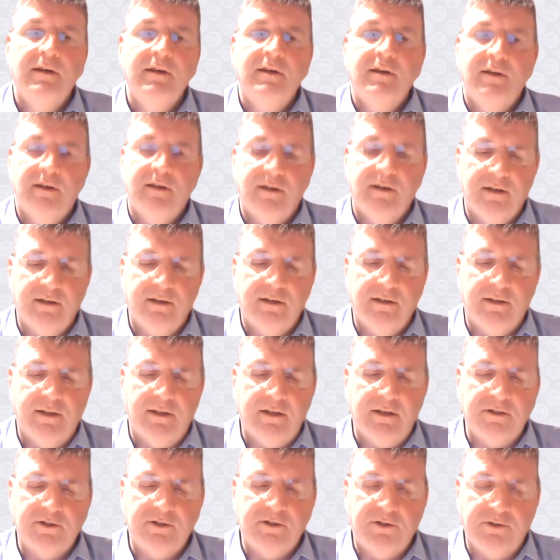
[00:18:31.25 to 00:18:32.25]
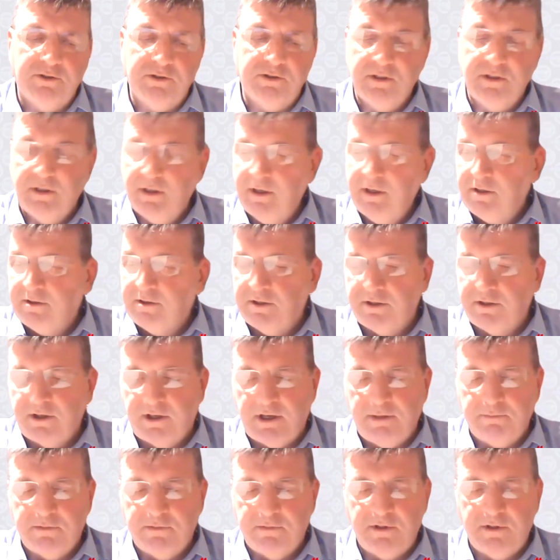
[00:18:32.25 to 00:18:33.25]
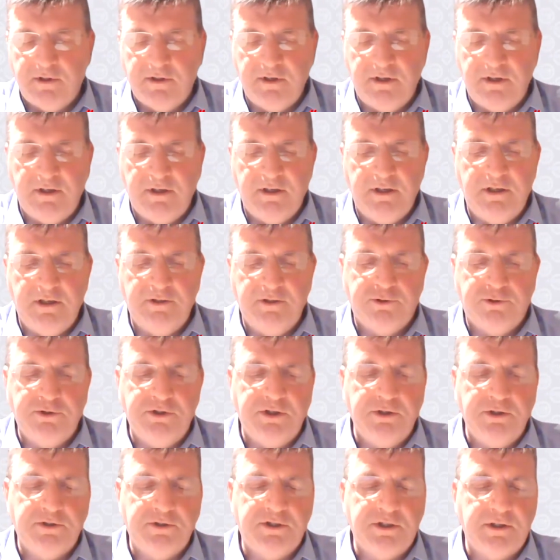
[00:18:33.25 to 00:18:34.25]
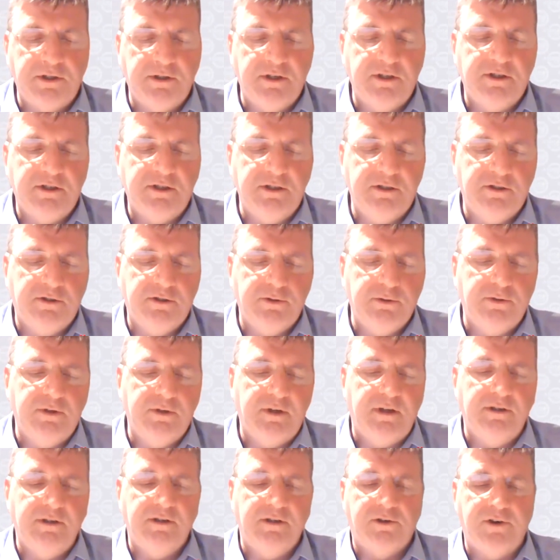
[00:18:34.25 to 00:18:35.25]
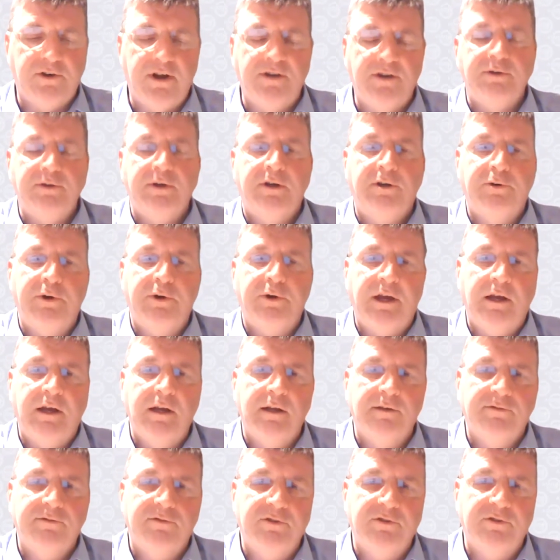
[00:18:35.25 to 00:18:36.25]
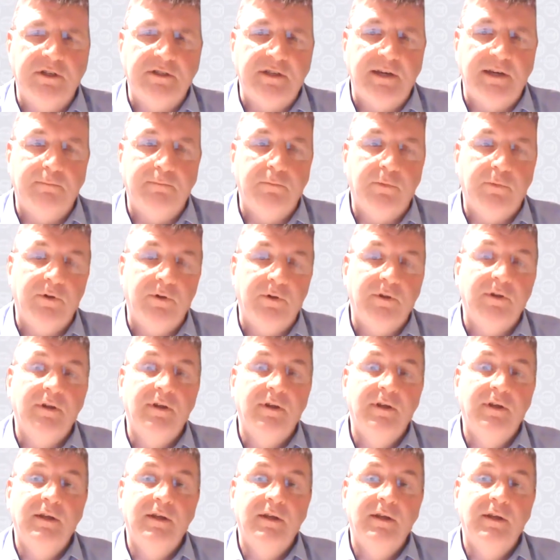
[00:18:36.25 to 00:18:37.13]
Yeah. And that's good. But to come to the introducing this into undergraduate curricula, for example,